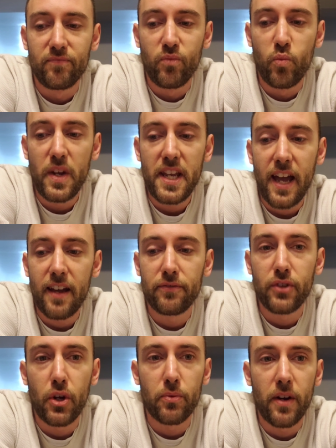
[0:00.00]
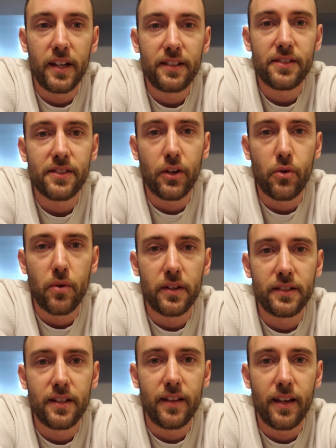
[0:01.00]
we have no rights,
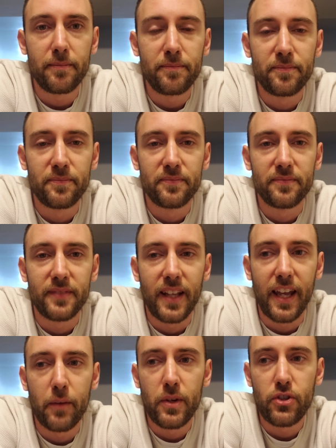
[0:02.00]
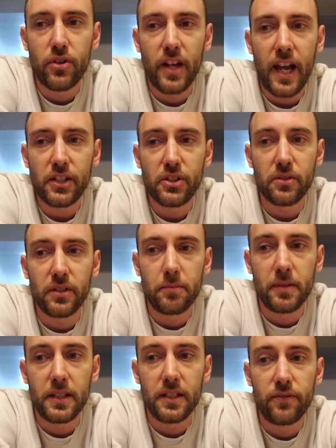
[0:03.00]
according to them, and we should actually
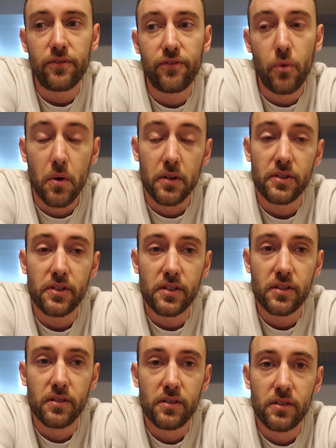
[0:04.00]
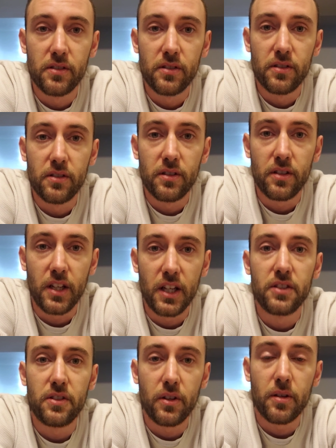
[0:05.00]
be forced
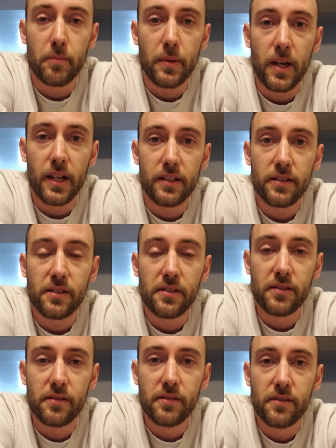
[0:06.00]
into compliance